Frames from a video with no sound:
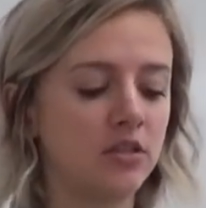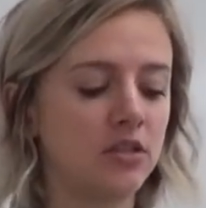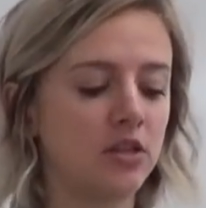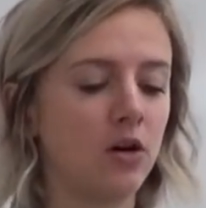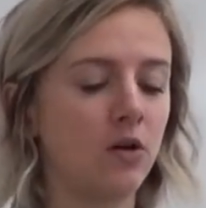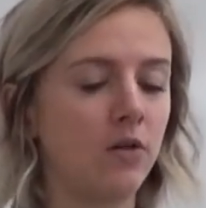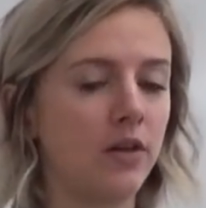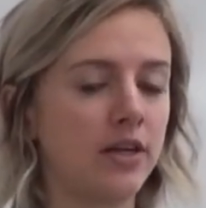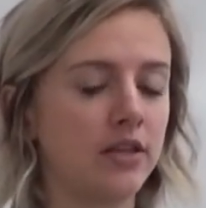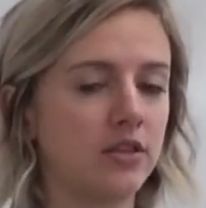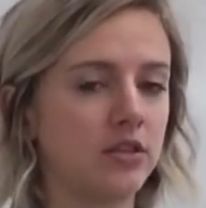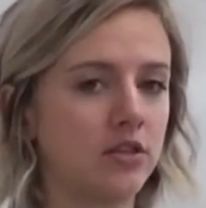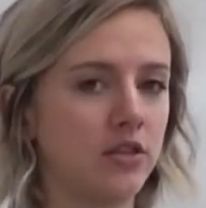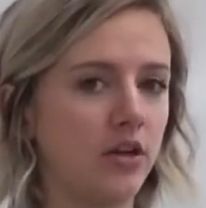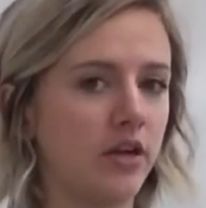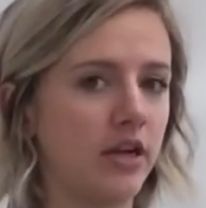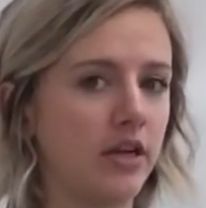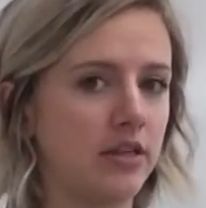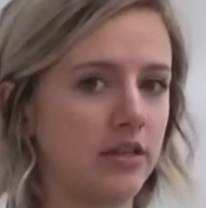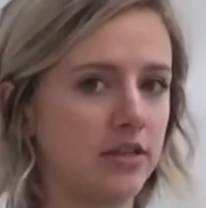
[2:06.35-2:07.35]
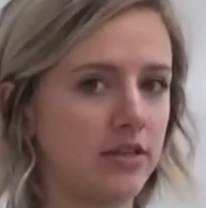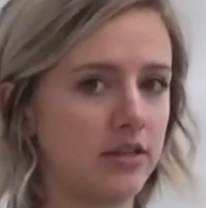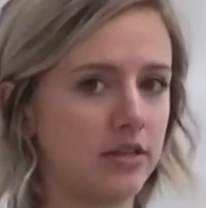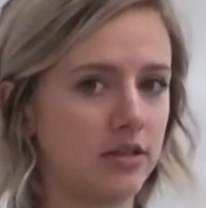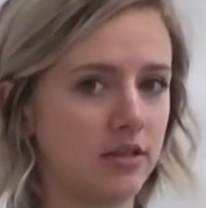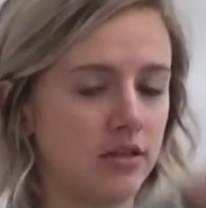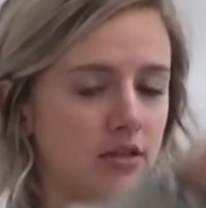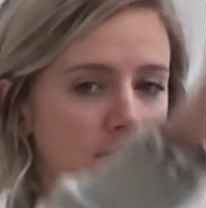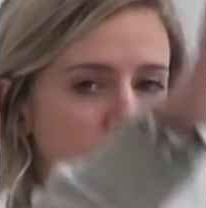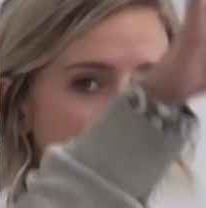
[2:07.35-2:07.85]
don't let
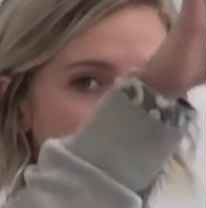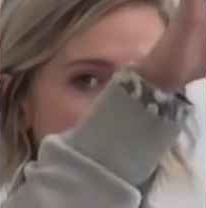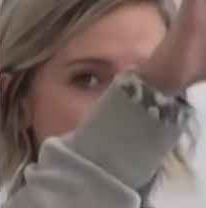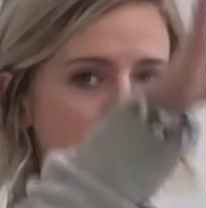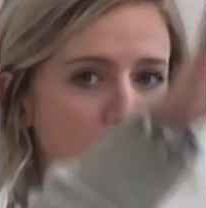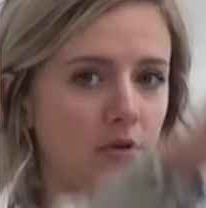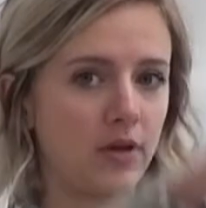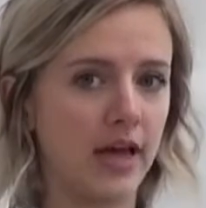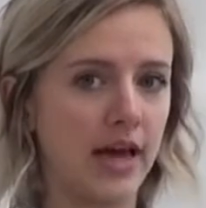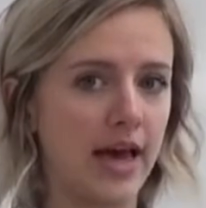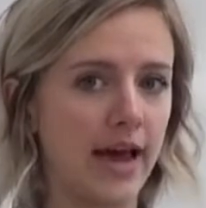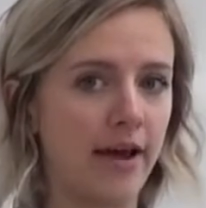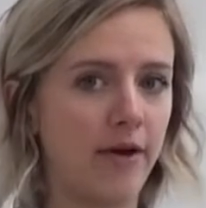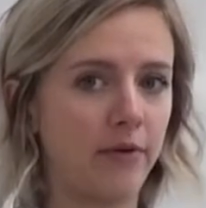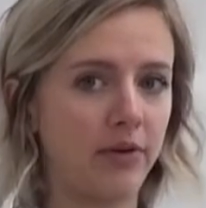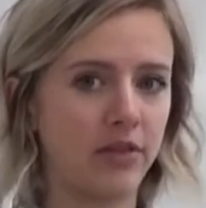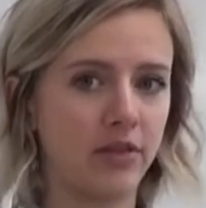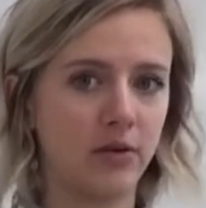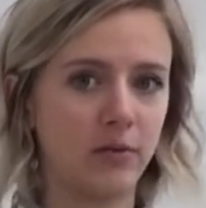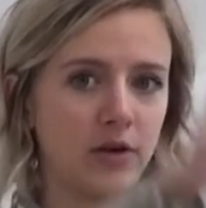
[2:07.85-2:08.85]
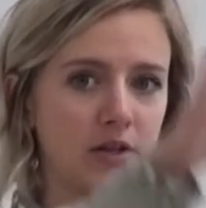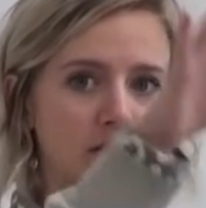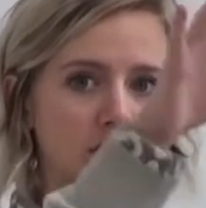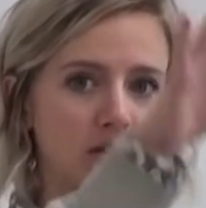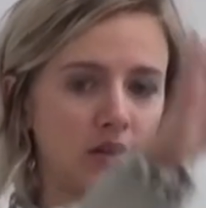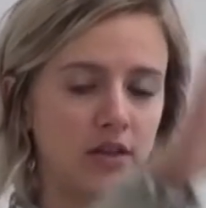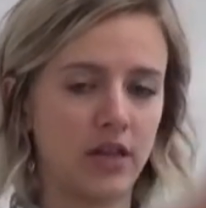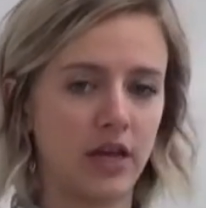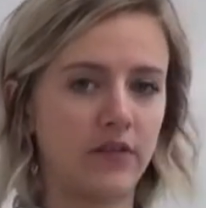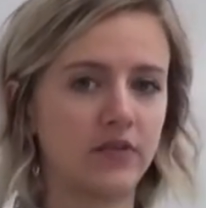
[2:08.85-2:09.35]
students play with the
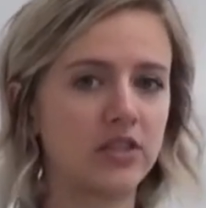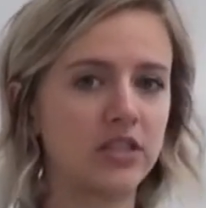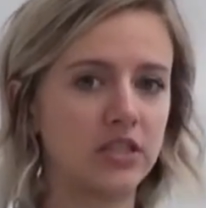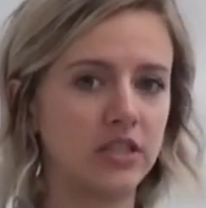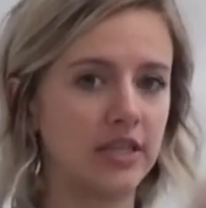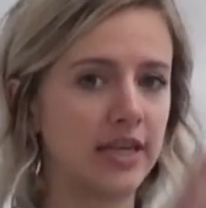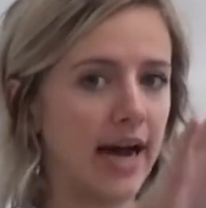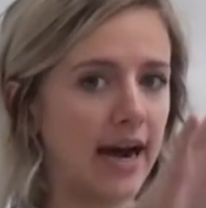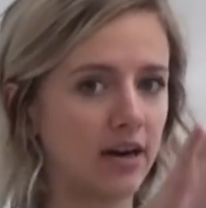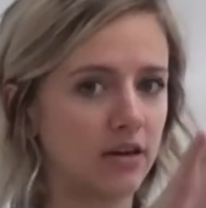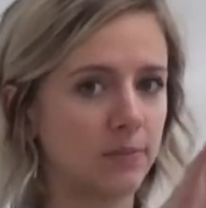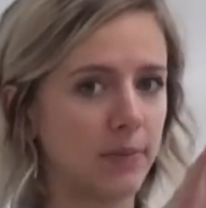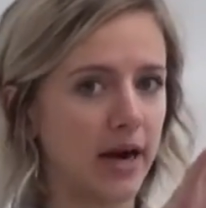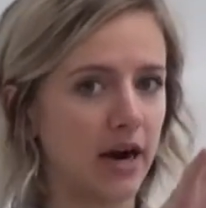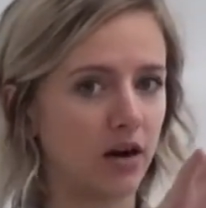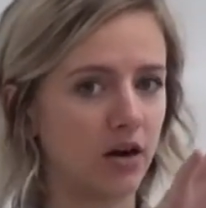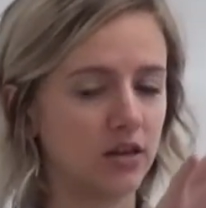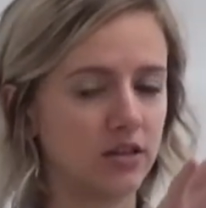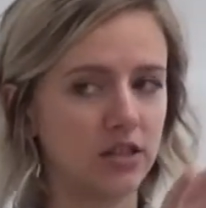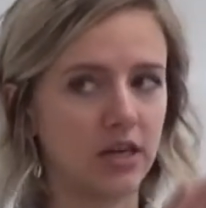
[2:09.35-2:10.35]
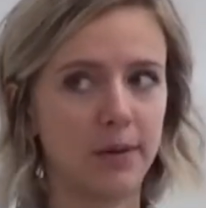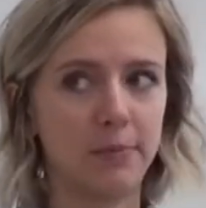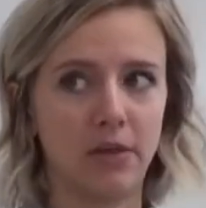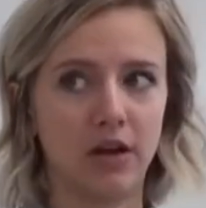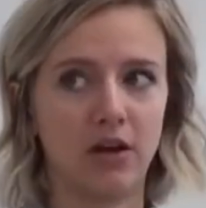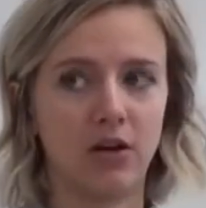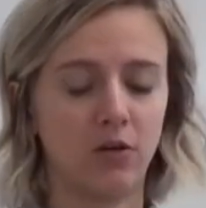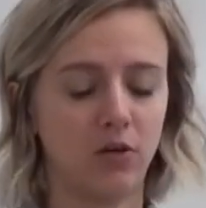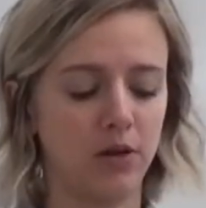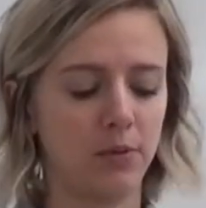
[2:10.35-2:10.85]
ones that they've stacked back on top.
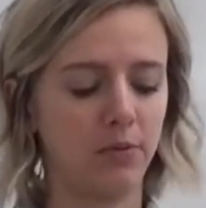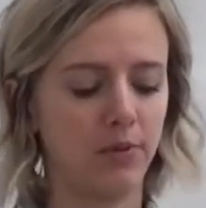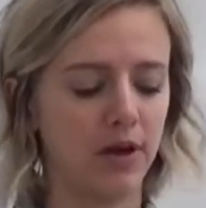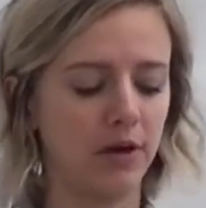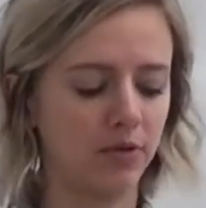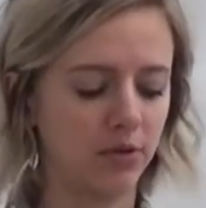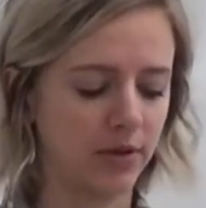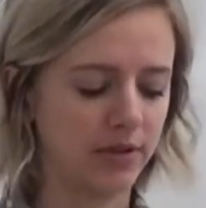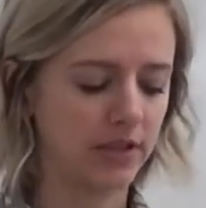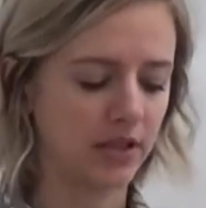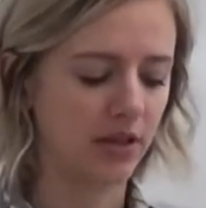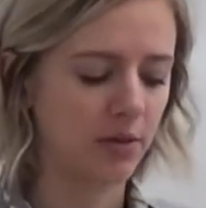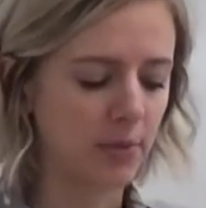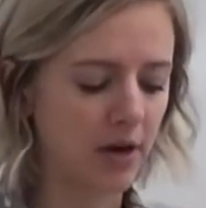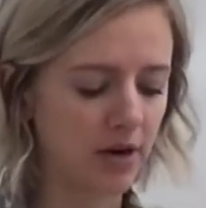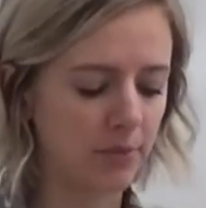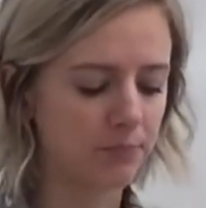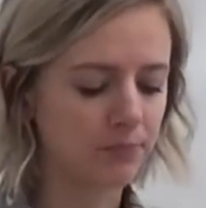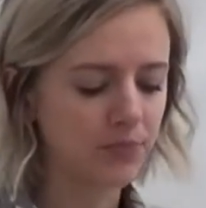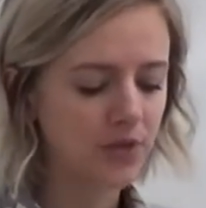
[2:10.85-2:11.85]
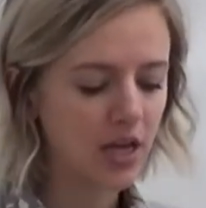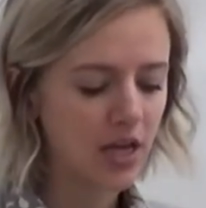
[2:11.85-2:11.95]
They can only play with what's on the bottom.